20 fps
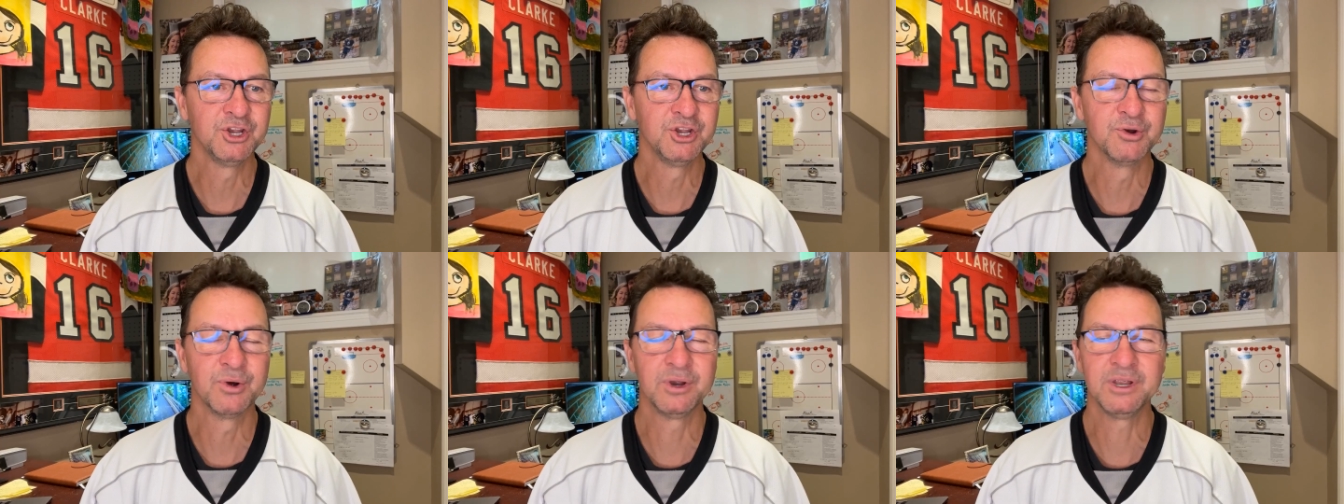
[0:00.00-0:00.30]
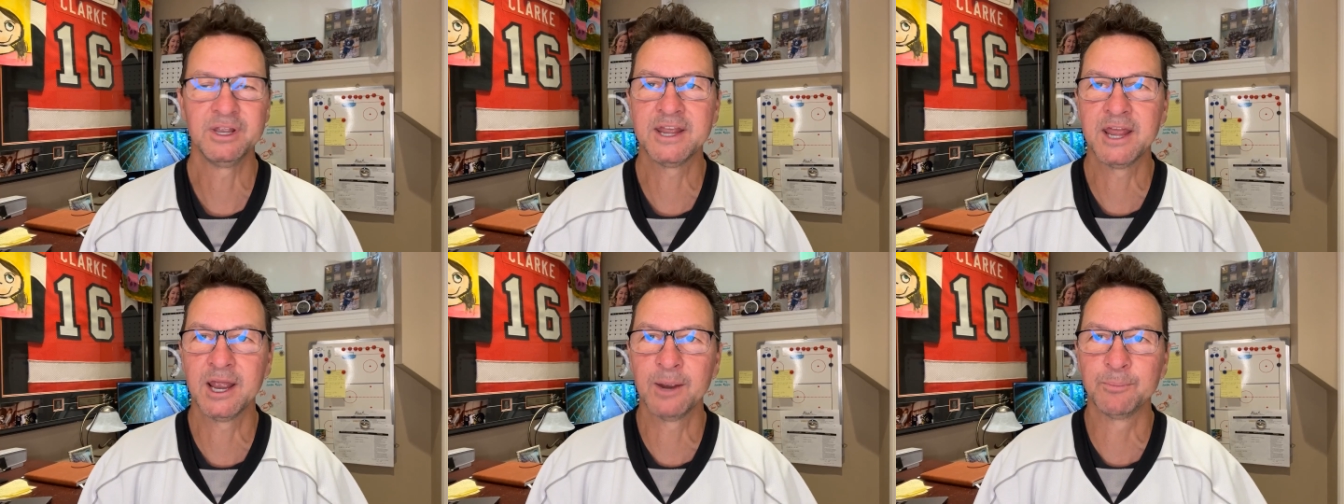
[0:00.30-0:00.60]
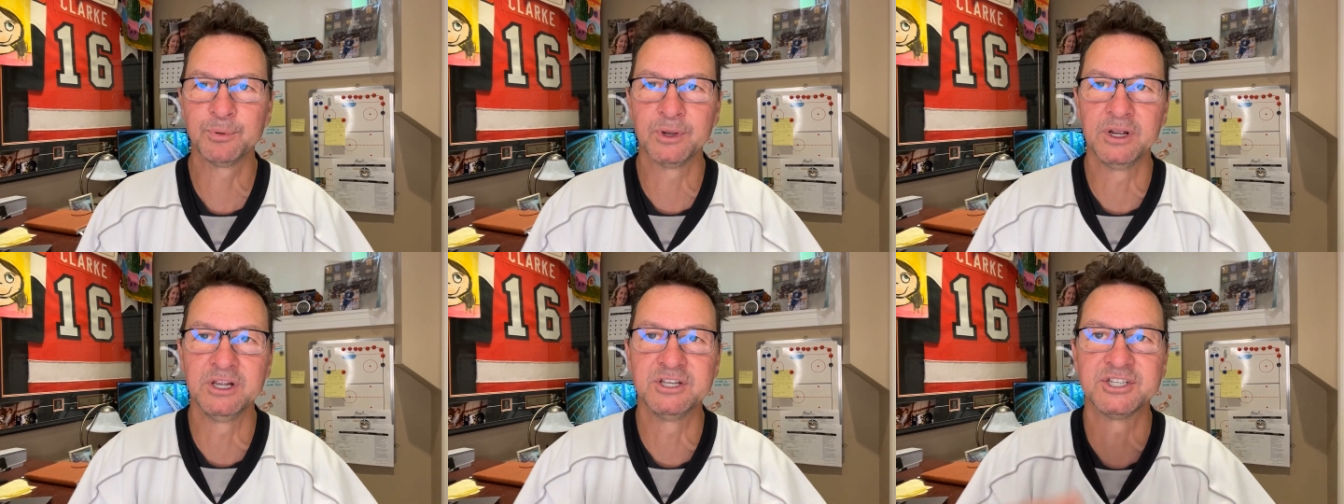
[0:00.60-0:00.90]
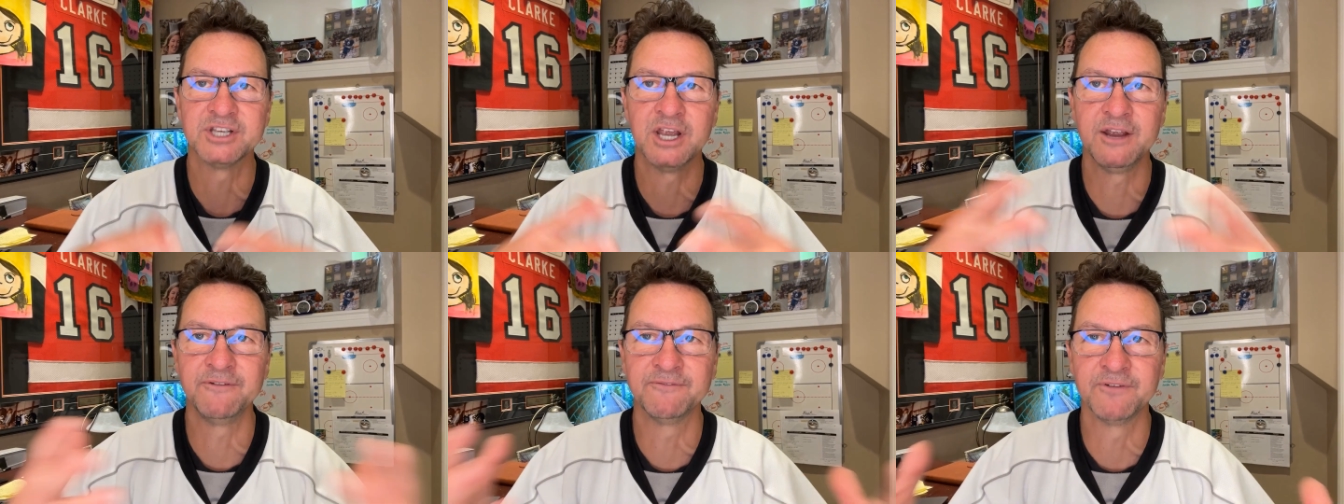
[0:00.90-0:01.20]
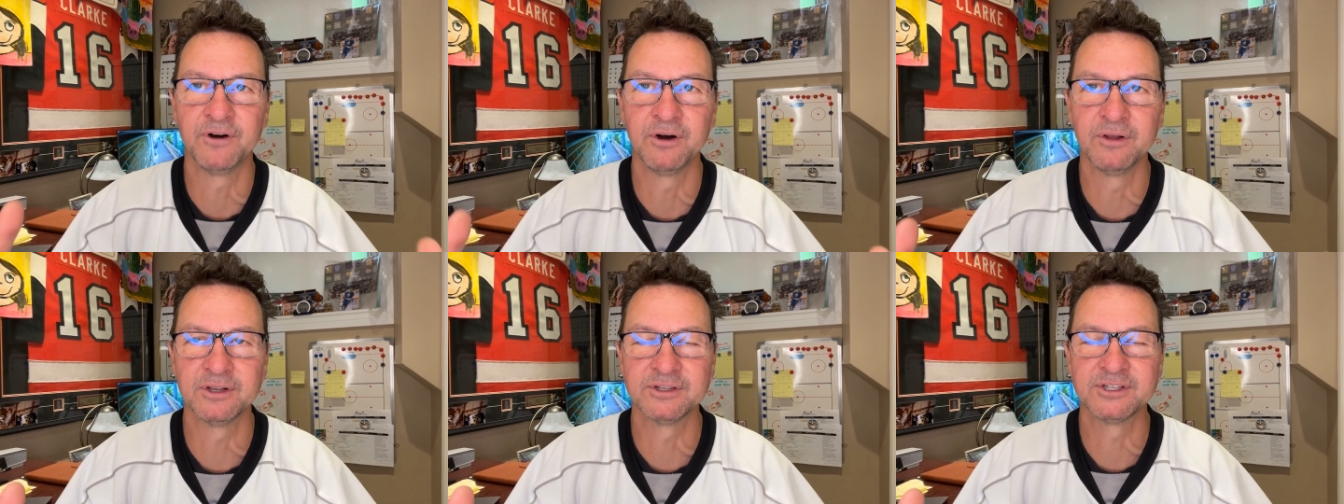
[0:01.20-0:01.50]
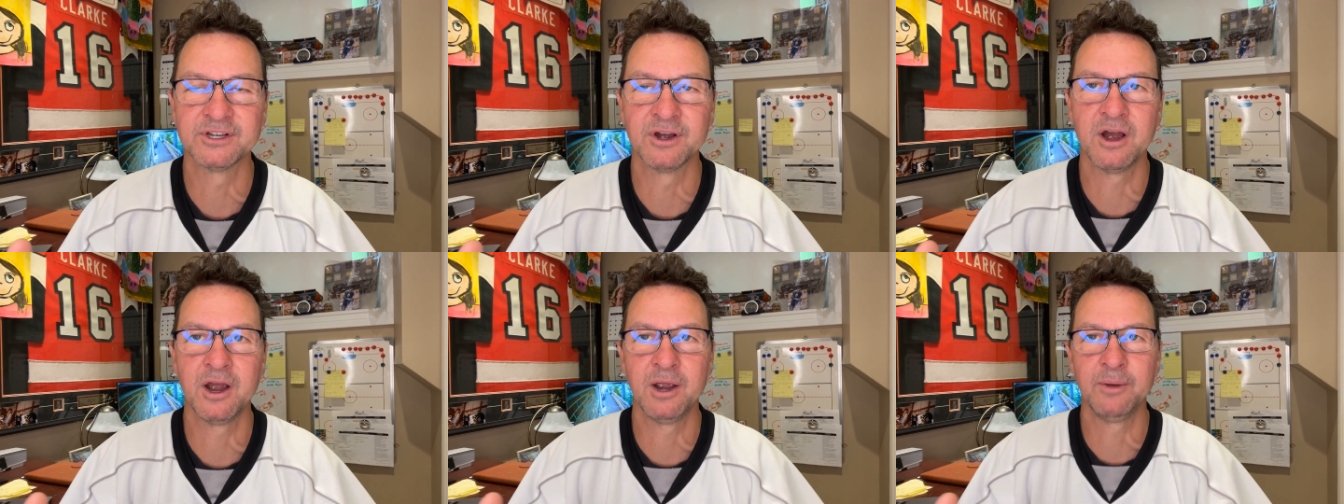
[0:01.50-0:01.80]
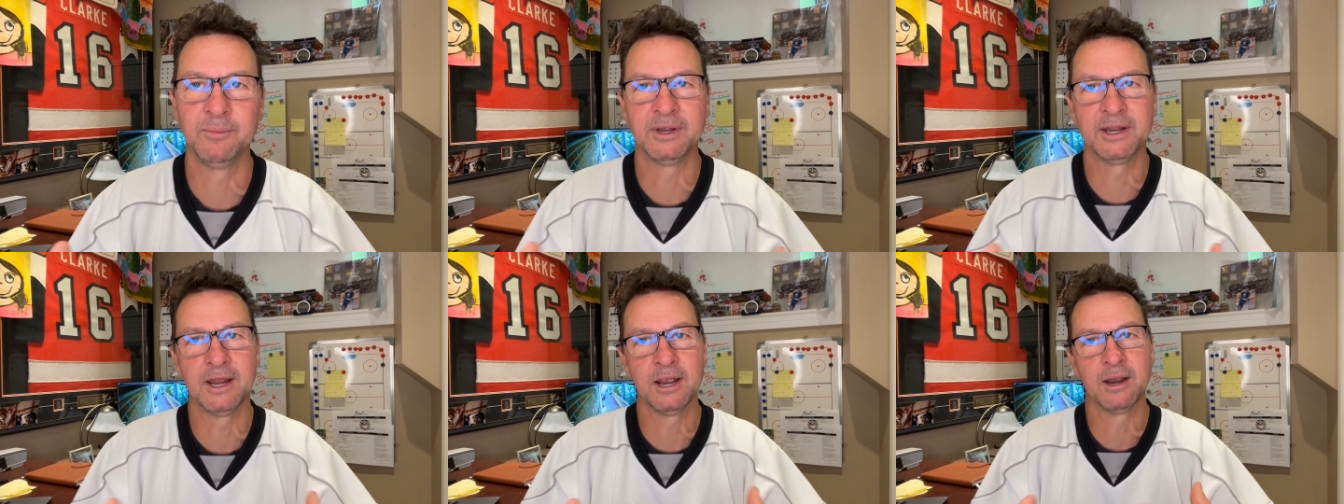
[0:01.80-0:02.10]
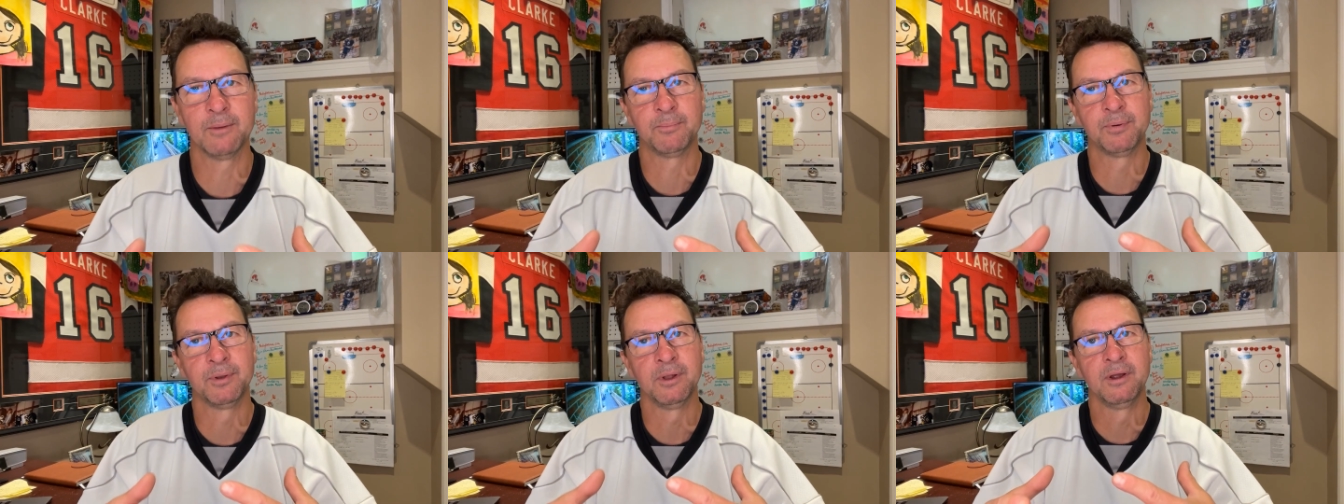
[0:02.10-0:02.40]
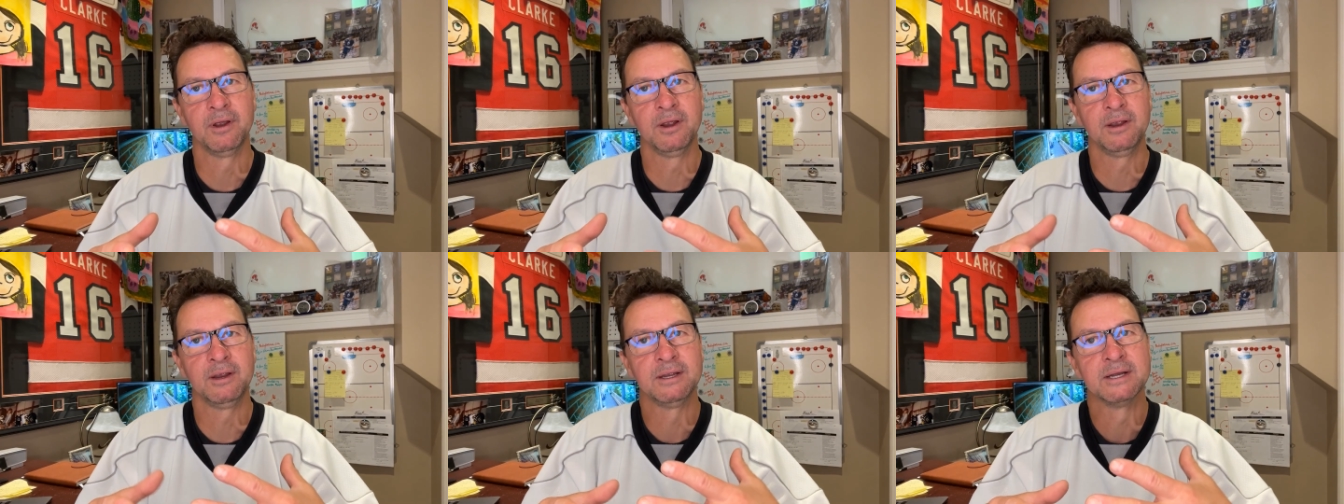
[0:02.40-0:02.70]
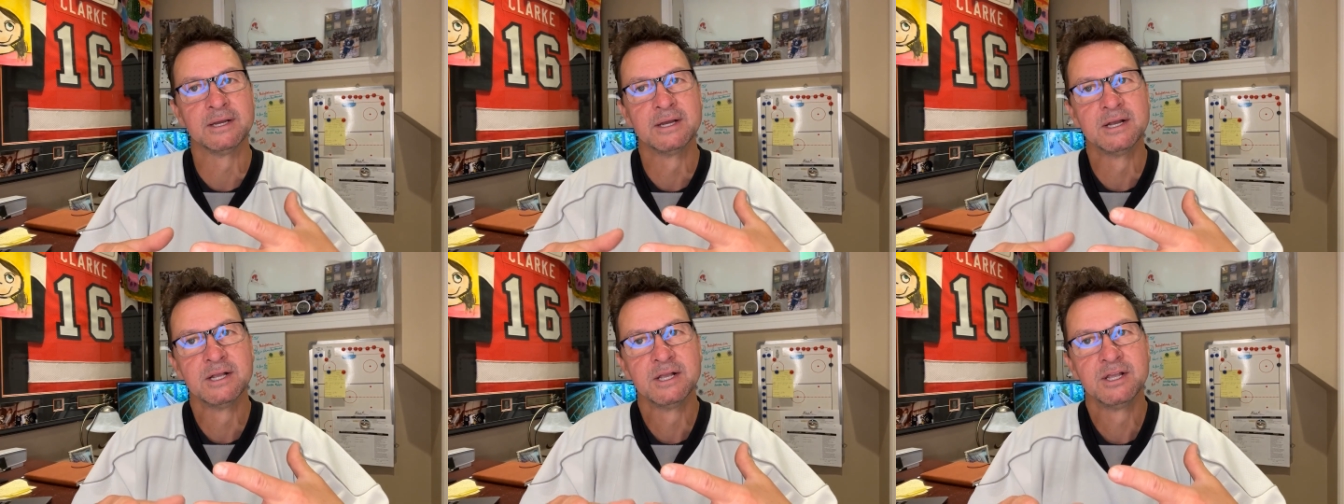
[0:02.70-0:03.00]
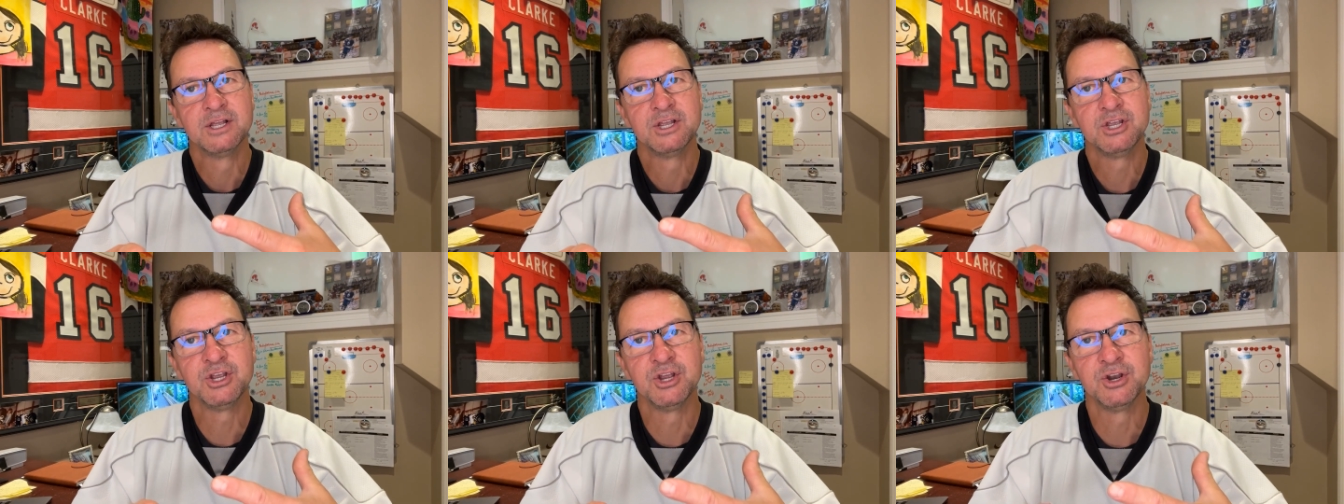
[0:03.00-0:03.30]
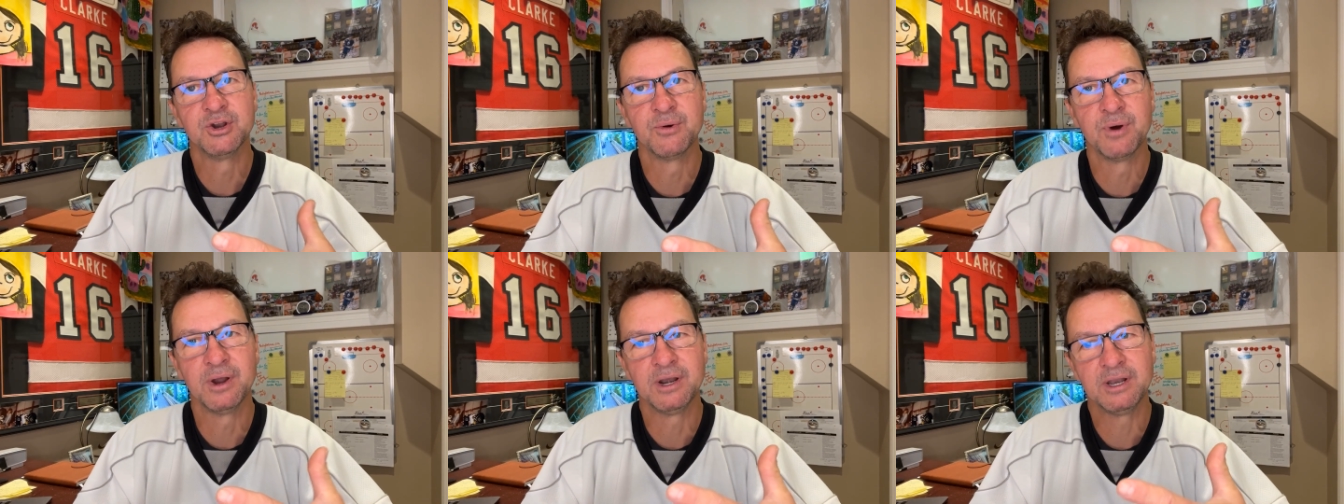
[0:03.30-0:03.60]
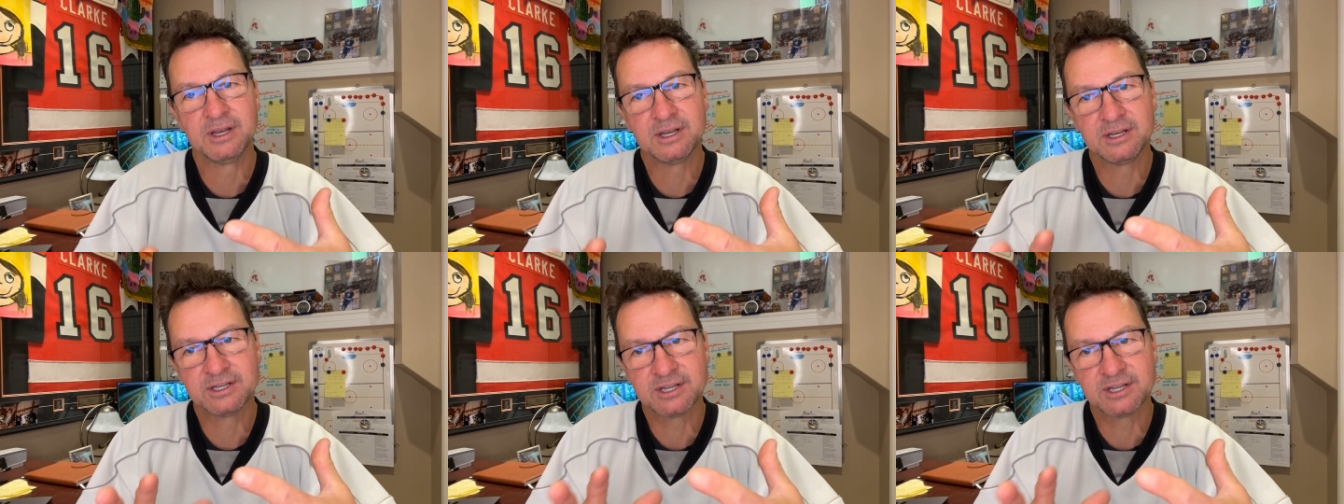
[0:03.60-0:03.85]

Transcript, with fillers: You know what? You can't play safe all the time. You can't play, you know what?